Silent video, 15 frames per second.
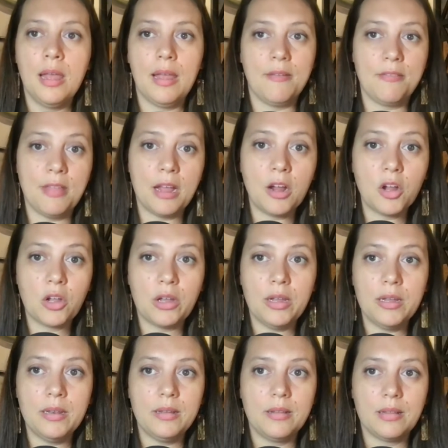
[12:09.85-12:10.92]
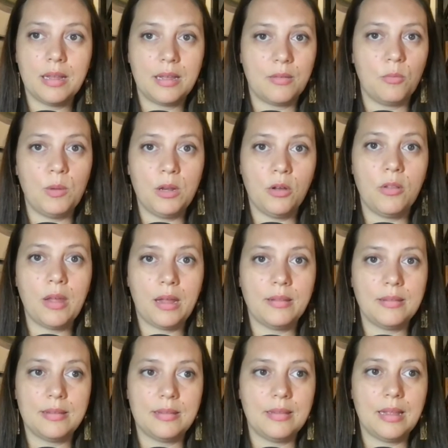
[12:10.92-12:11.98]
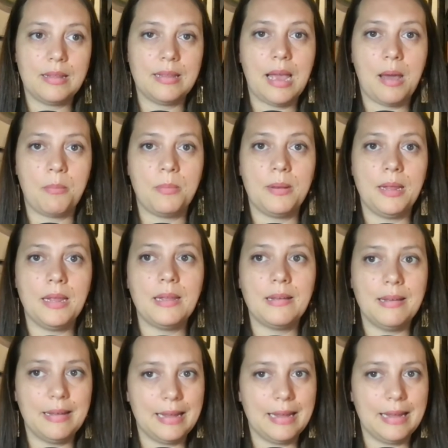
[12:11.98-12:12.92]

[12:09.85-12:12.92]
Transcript: If they're good, like, we know that's happening.